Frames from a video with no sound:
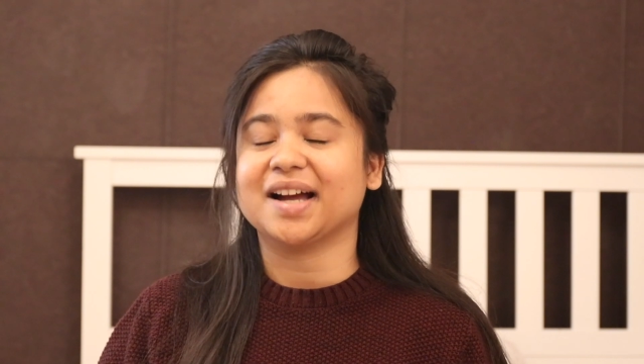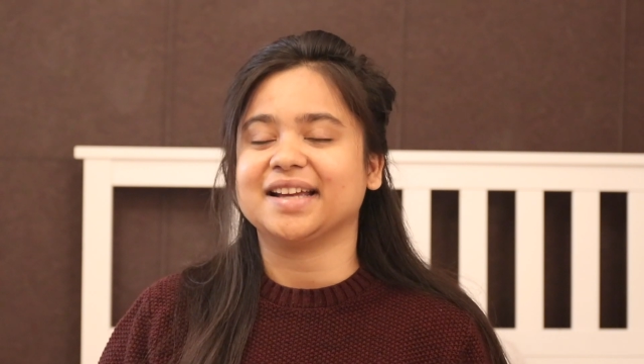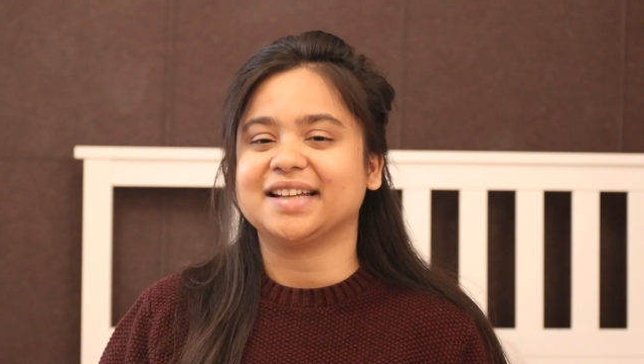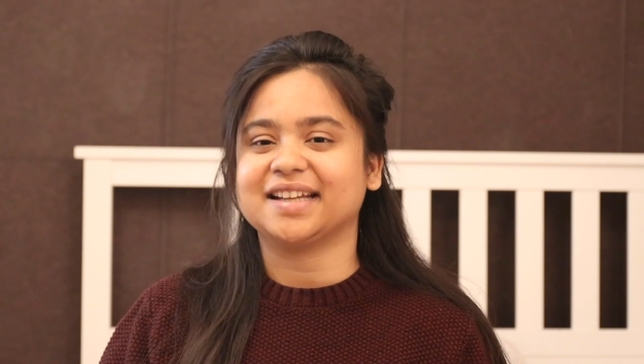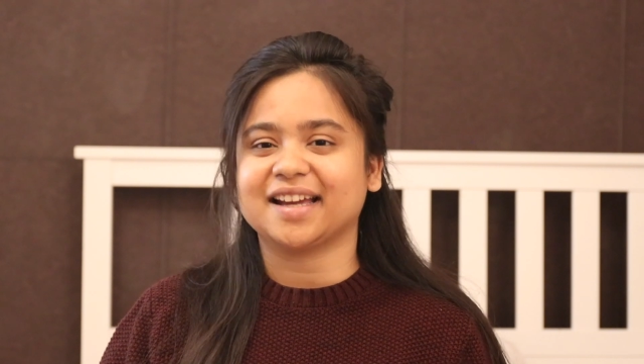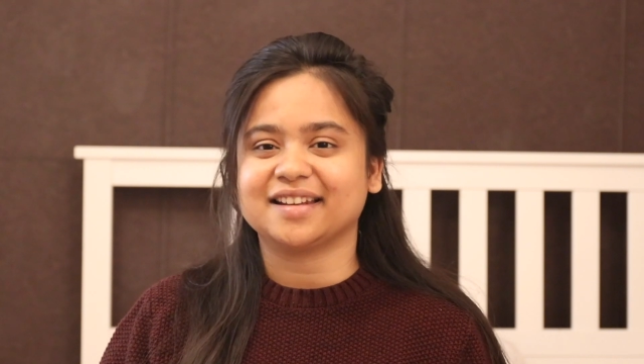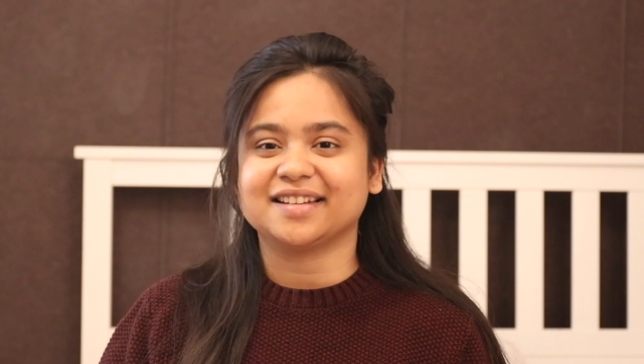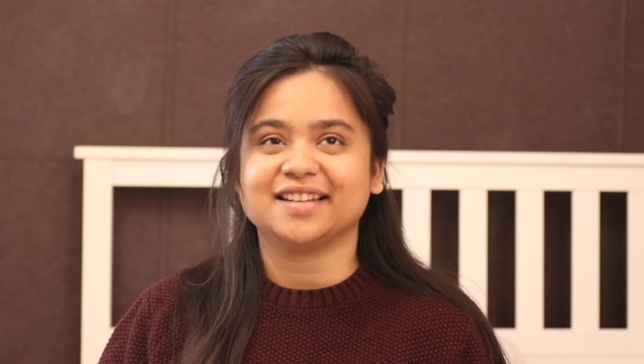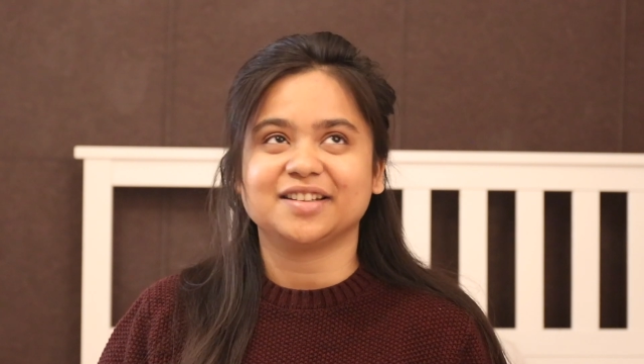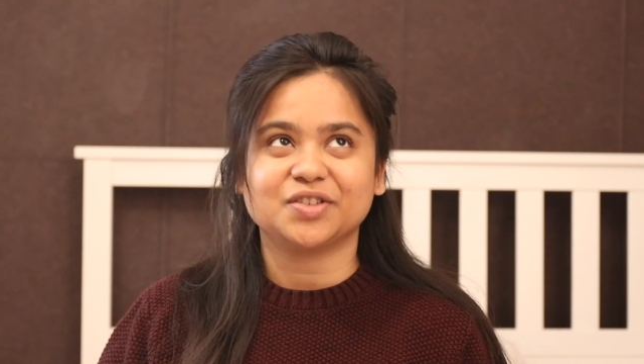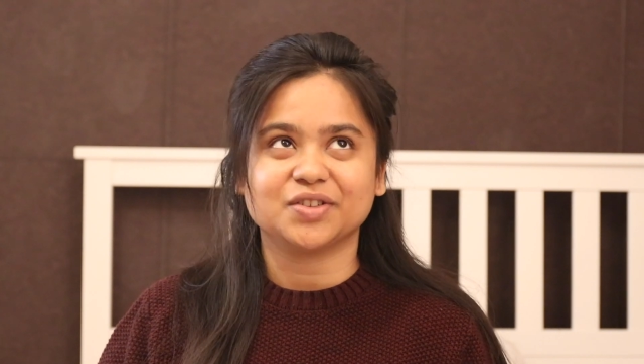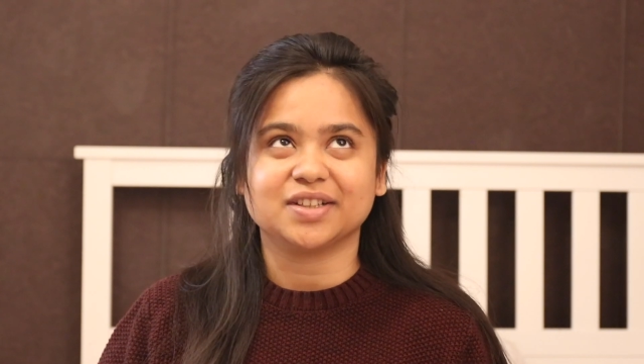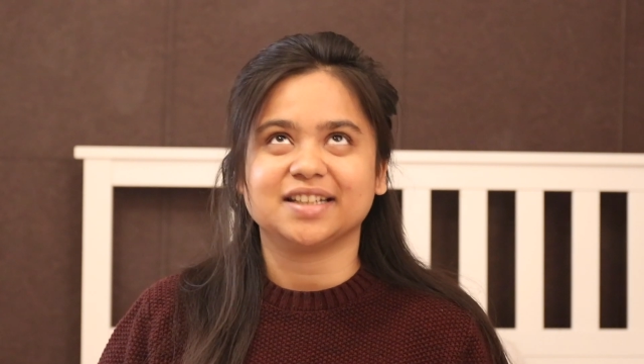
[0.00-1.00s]
I can
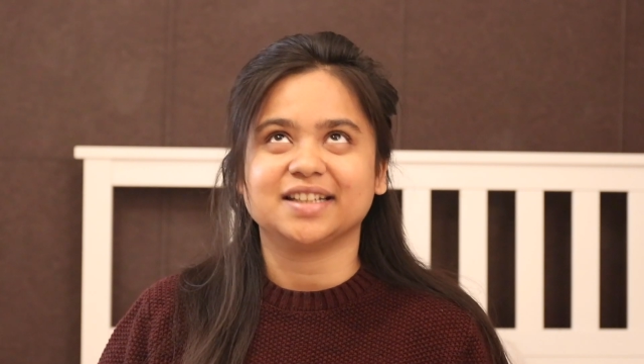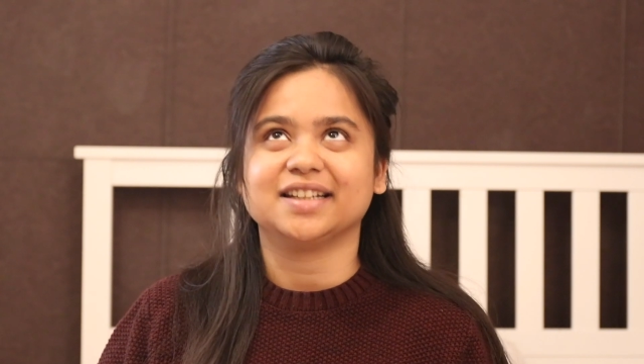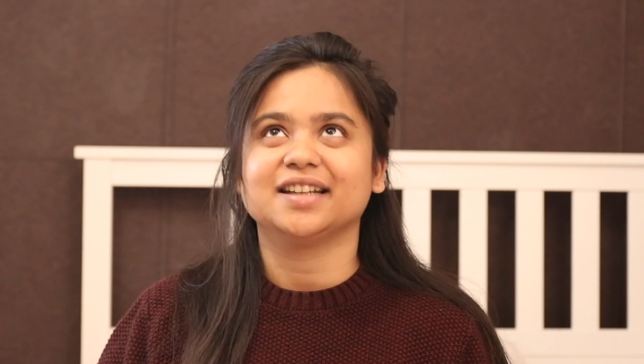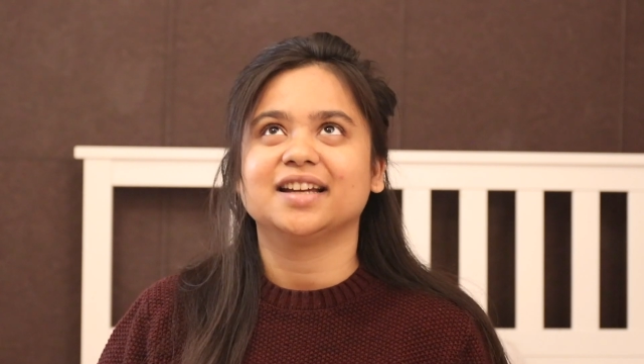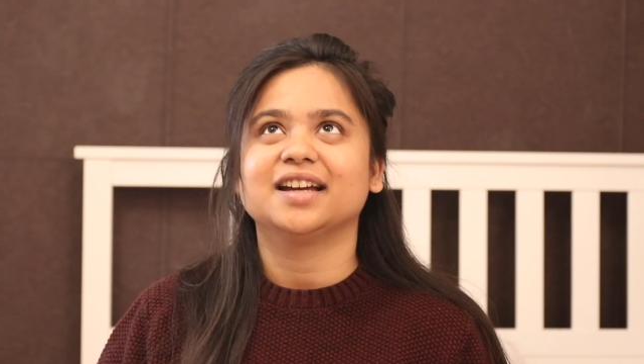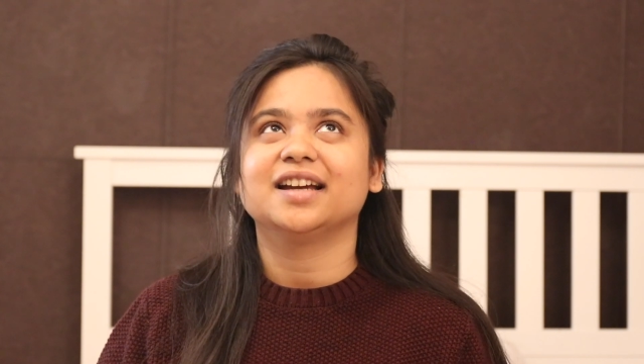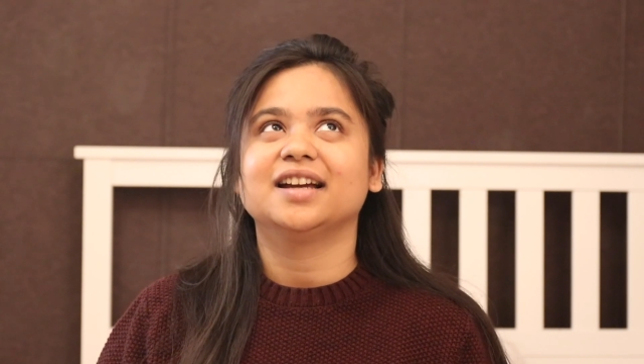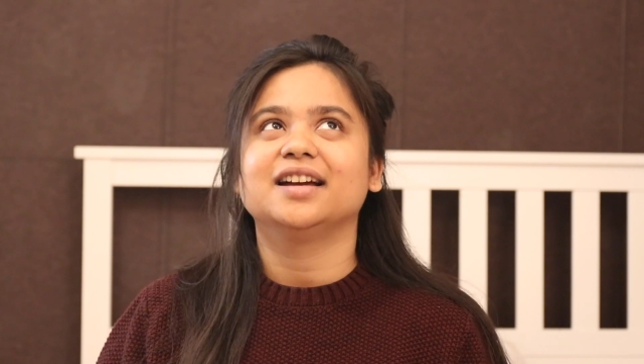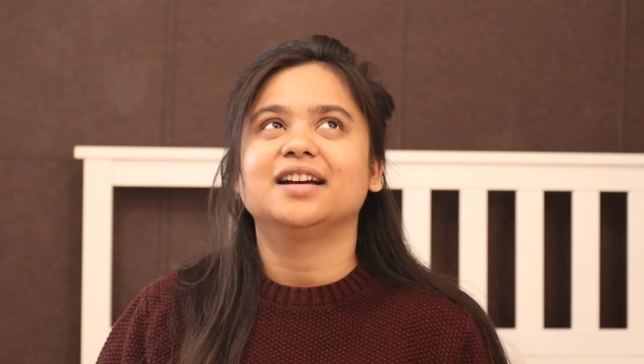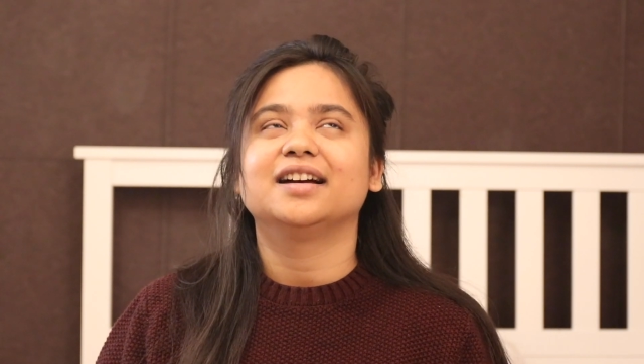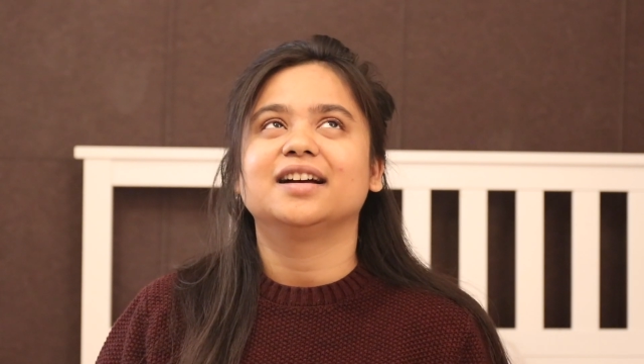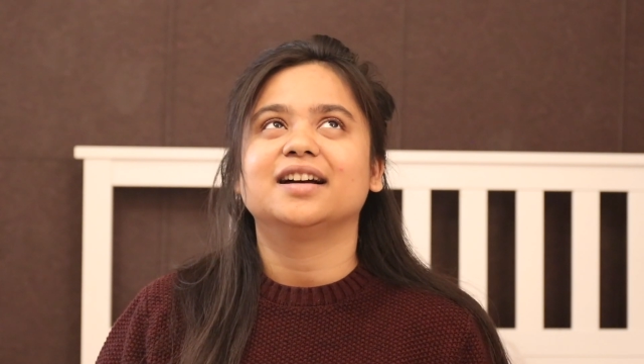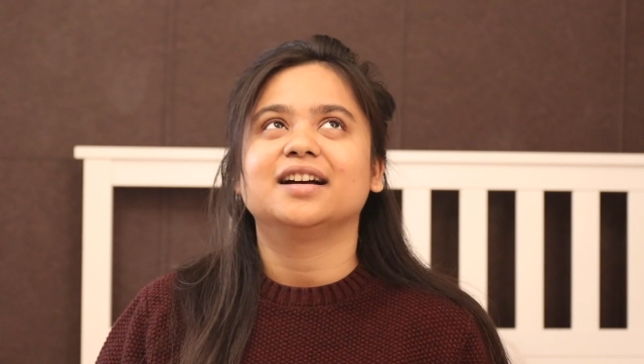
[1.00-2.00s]
literally
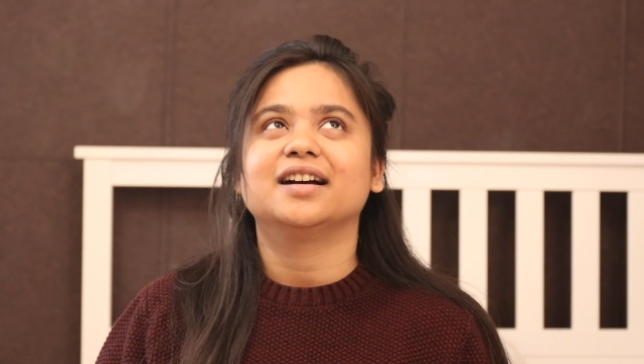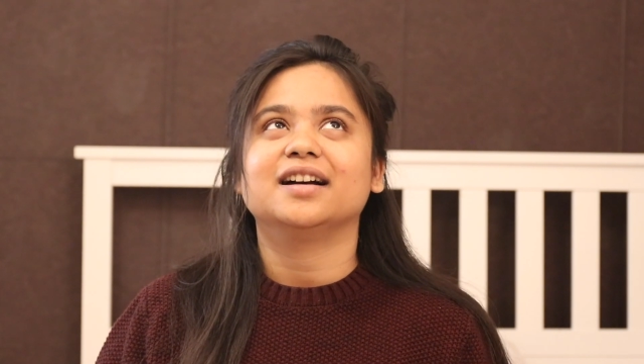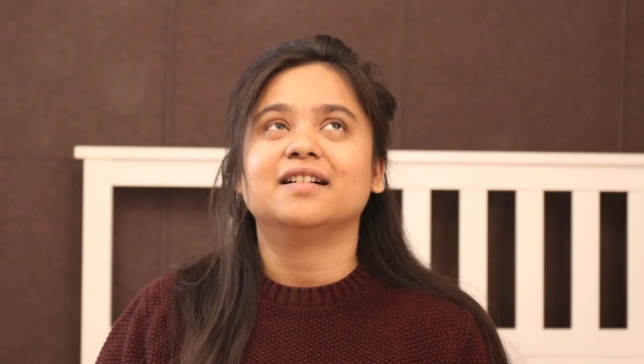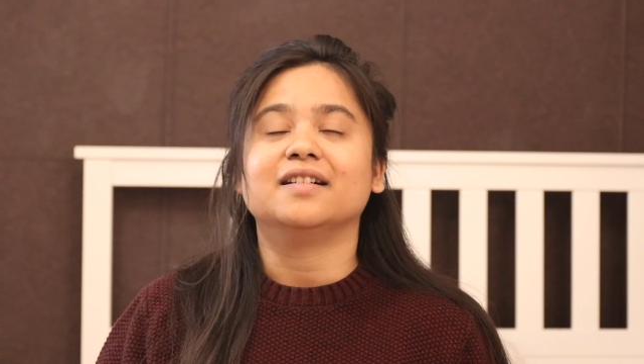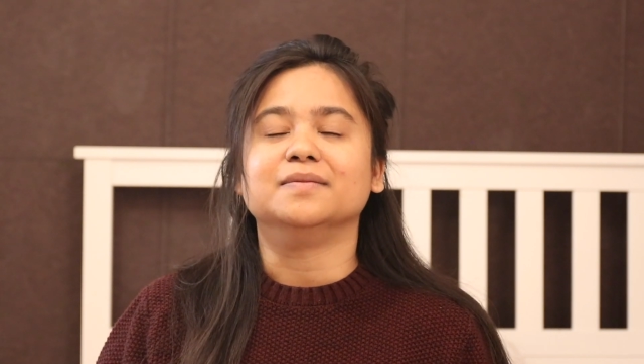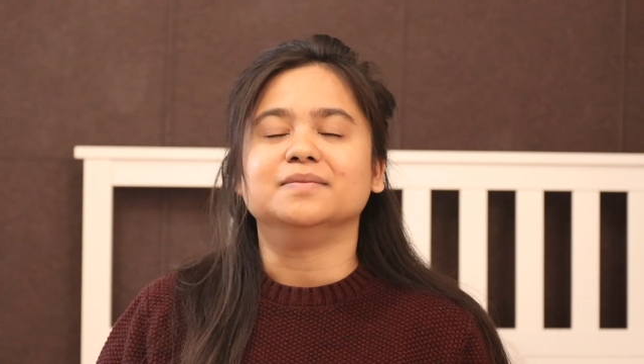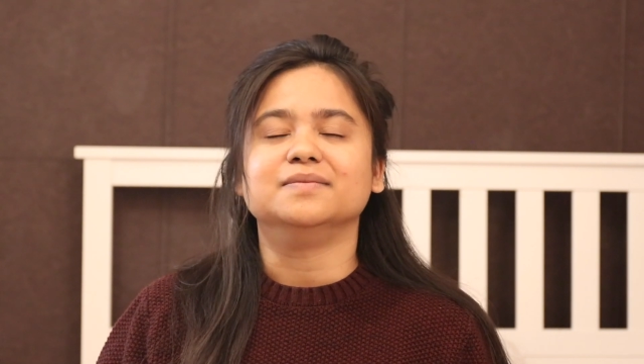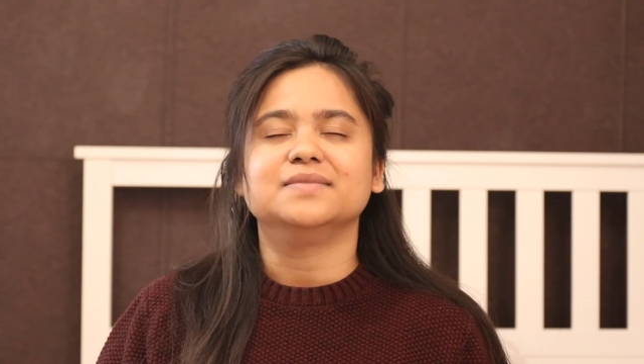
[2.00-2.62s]
uh,